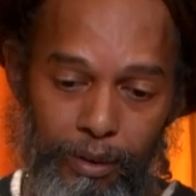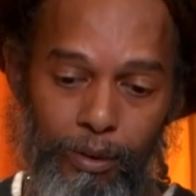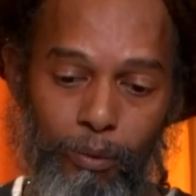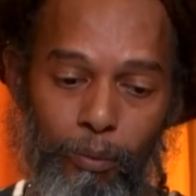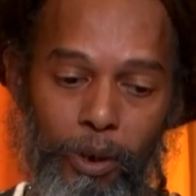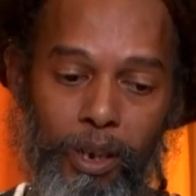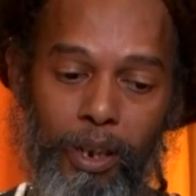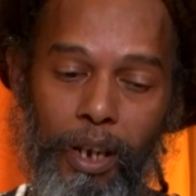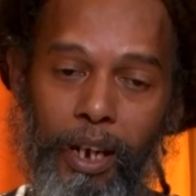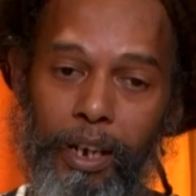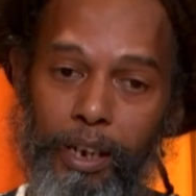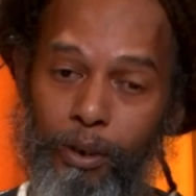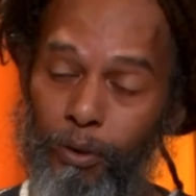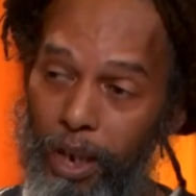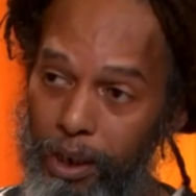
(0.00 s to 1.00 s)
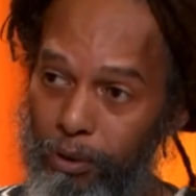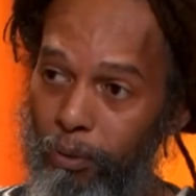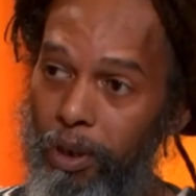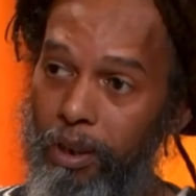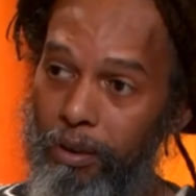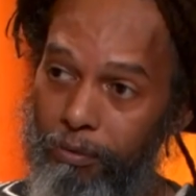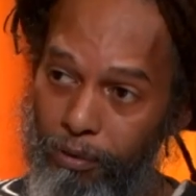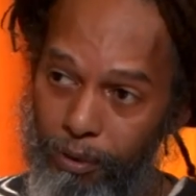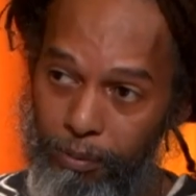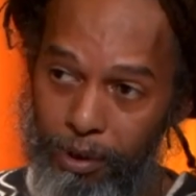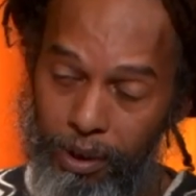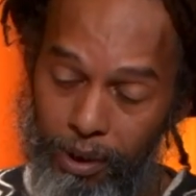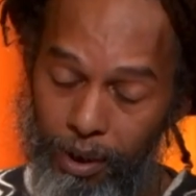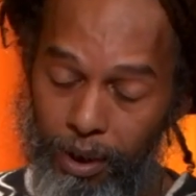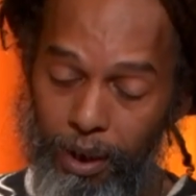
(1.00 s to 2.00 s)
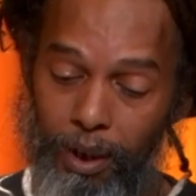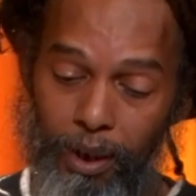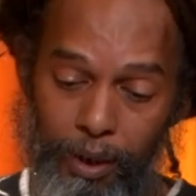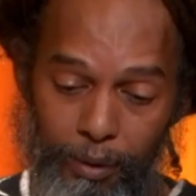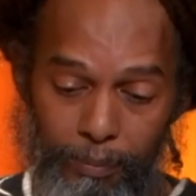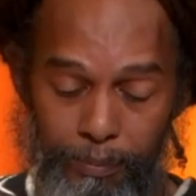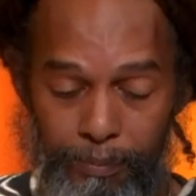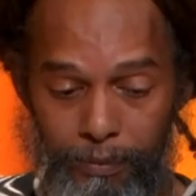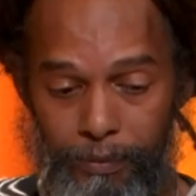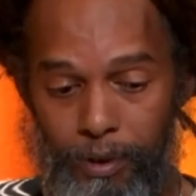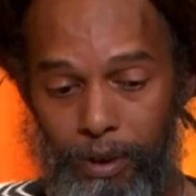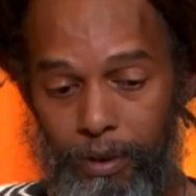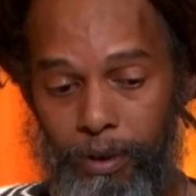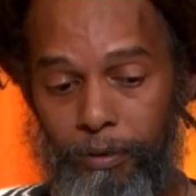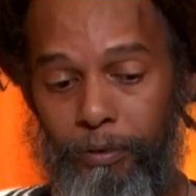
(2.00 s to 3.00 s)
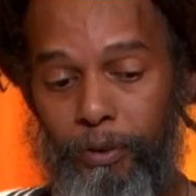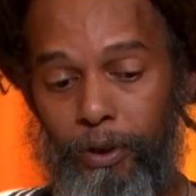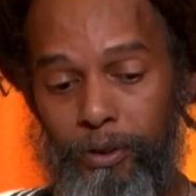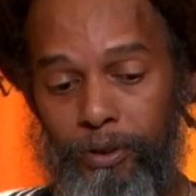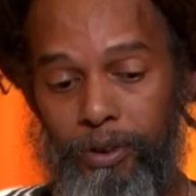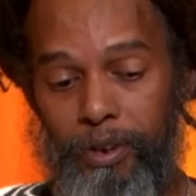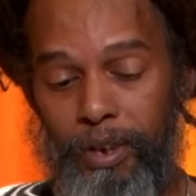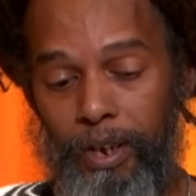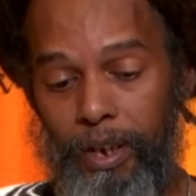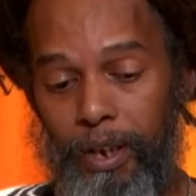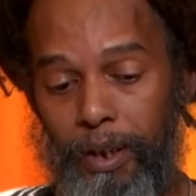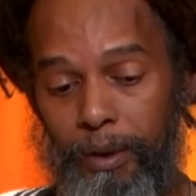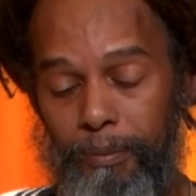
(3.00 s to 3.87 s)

when I graduated from the, uh, the first uh,